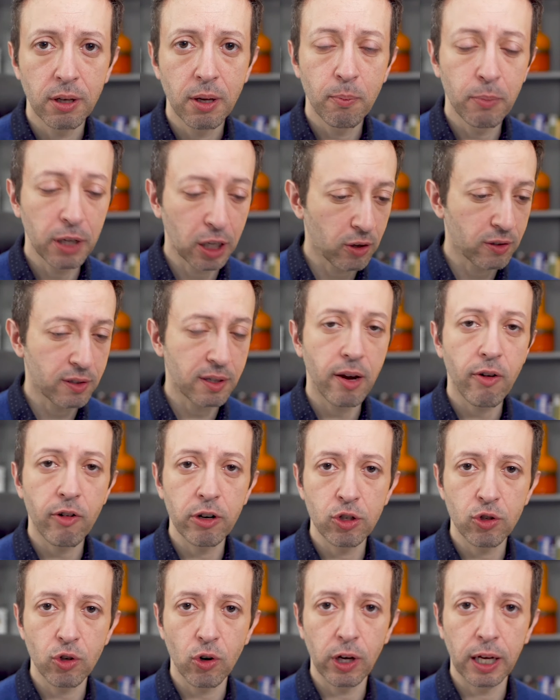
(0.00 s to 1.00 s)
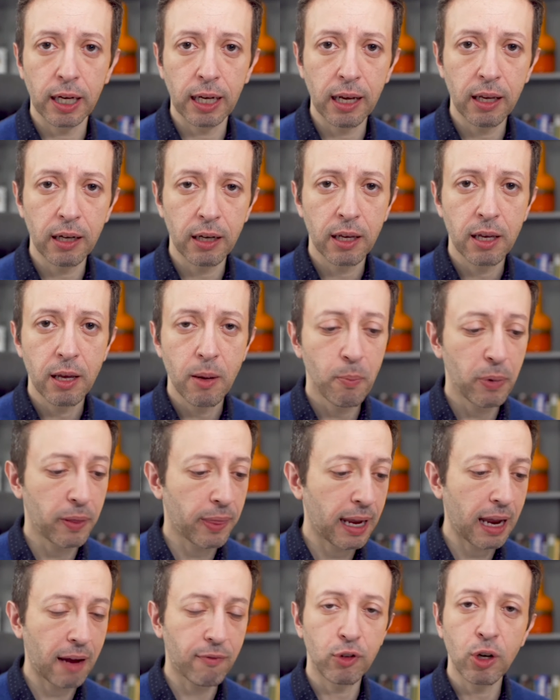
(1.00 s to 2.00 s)
because they're enjoying it, but
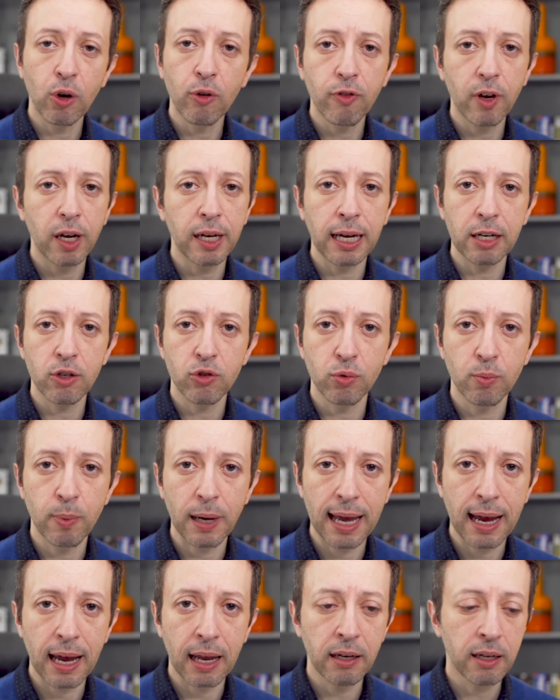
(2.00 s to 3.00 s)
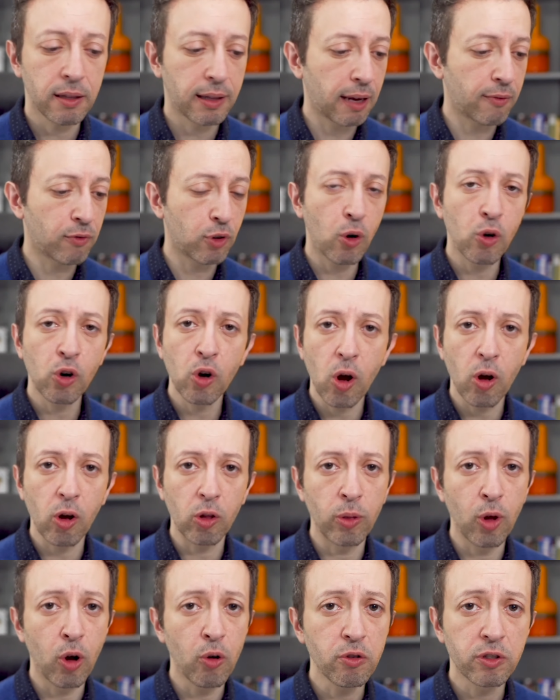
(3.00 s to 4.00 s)
they have no financial plan, they have no got
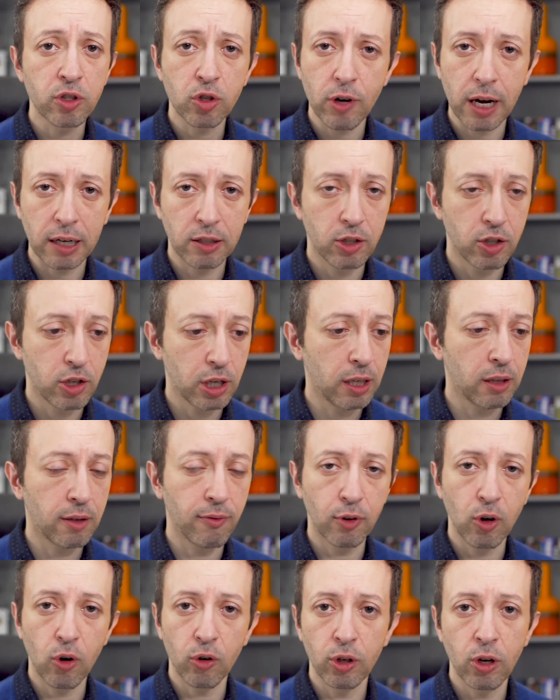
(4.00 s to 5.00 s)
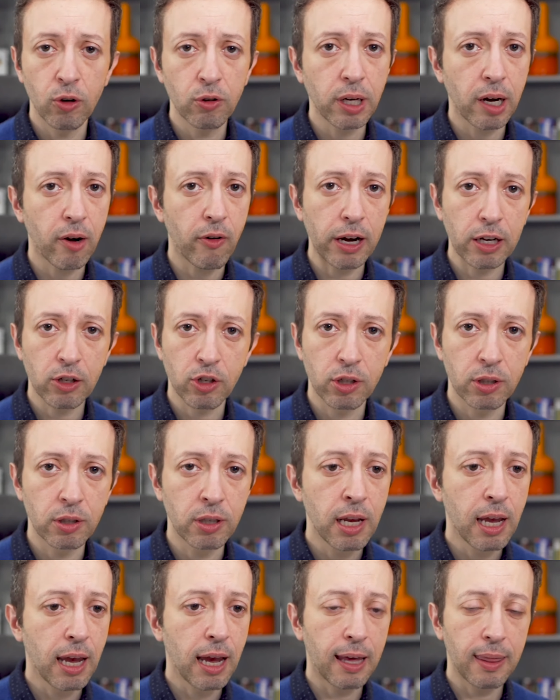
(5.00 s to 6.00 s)
no strategy, they've got no direction,
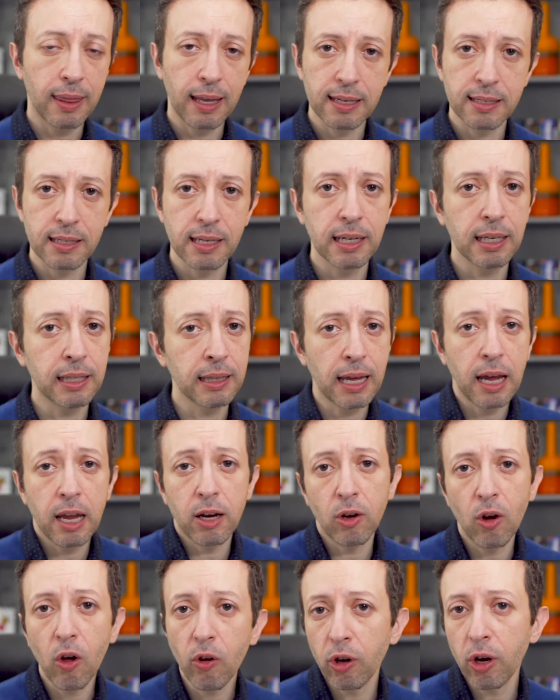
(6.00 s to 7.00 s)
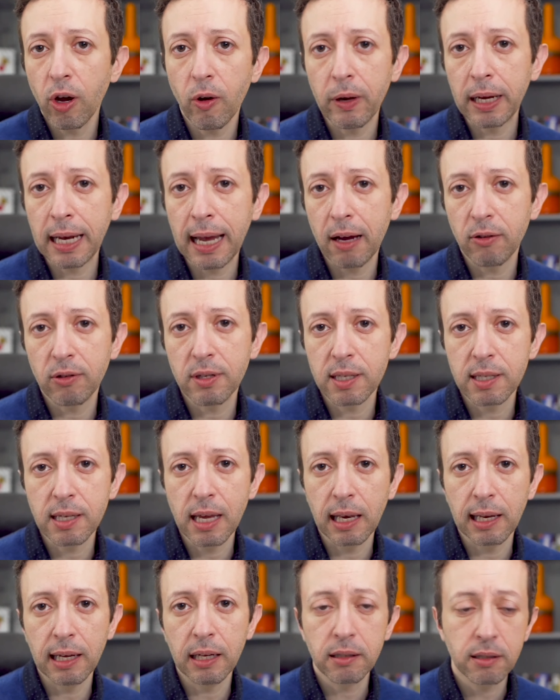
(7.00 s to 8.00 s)
and they're sitting there not knowing how to
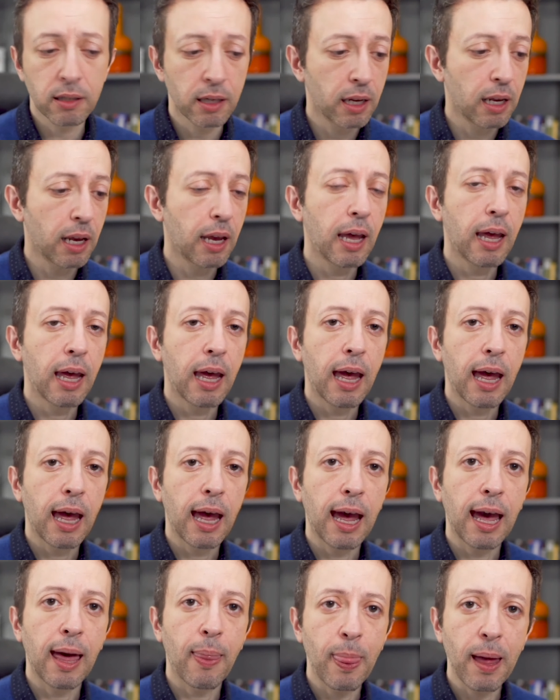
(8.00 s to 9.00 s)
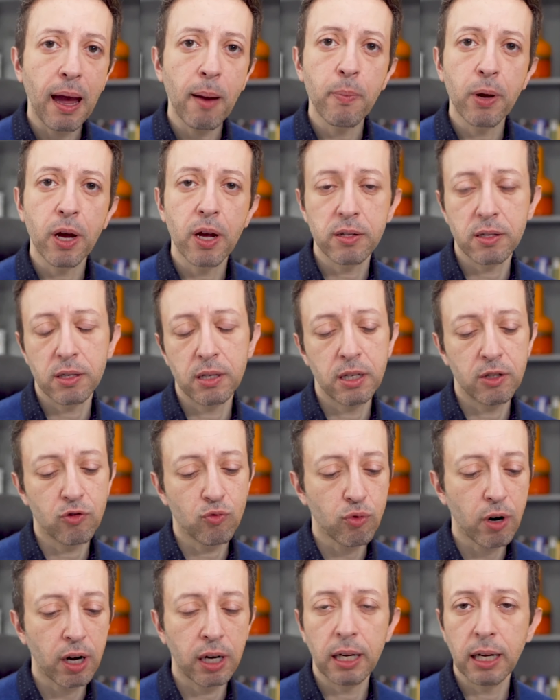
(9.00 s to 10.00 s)
sell it. And that person is
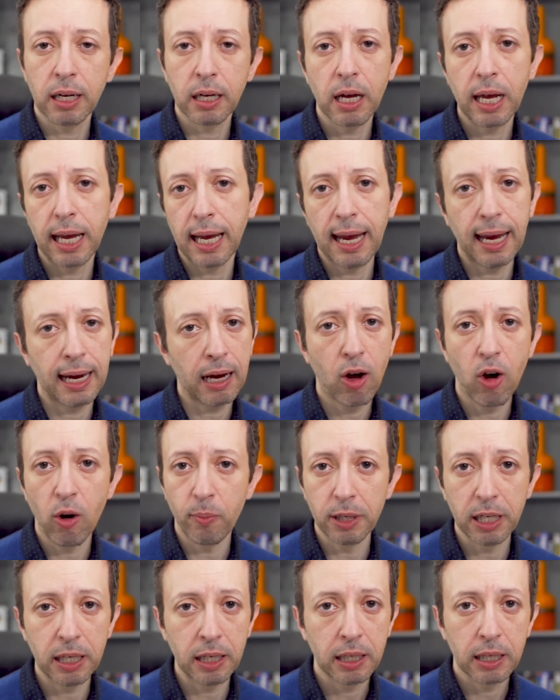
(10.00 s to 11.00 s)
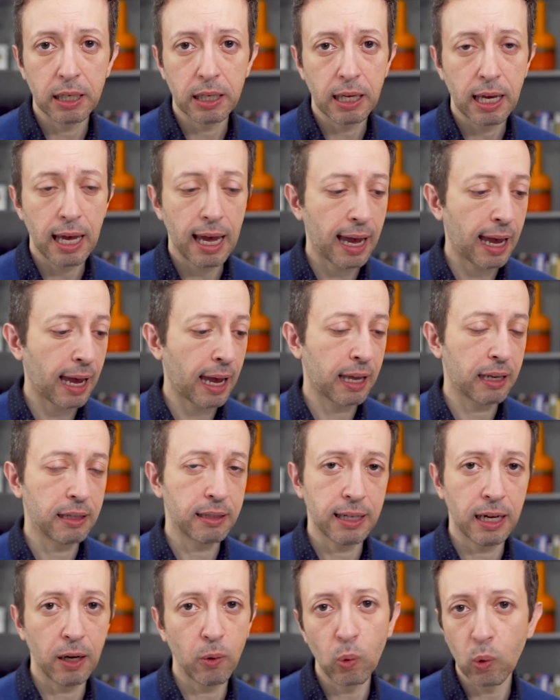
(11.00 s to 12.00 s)
running a hobby, and
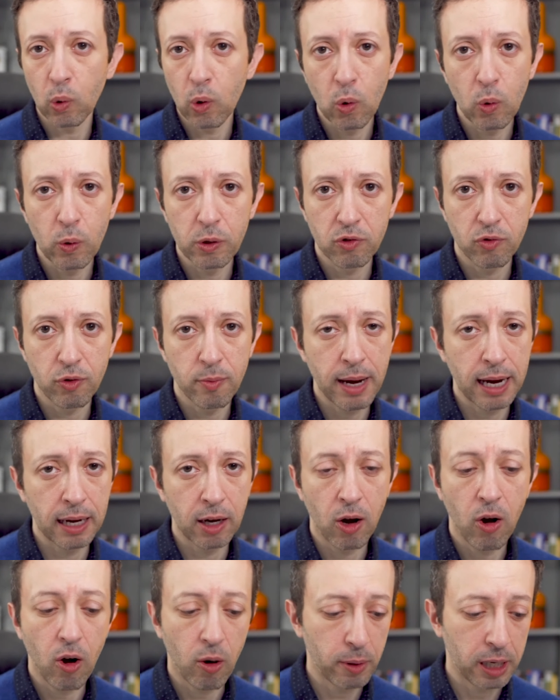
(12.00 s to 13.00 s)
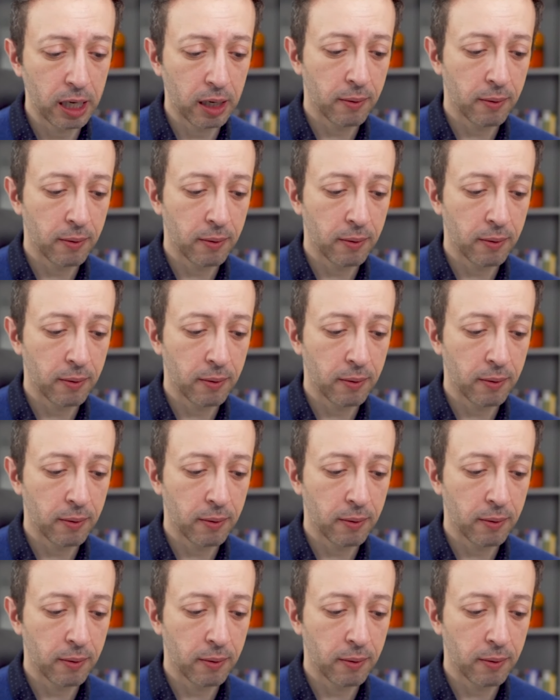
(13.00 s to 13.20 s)
it will always remain a hobby.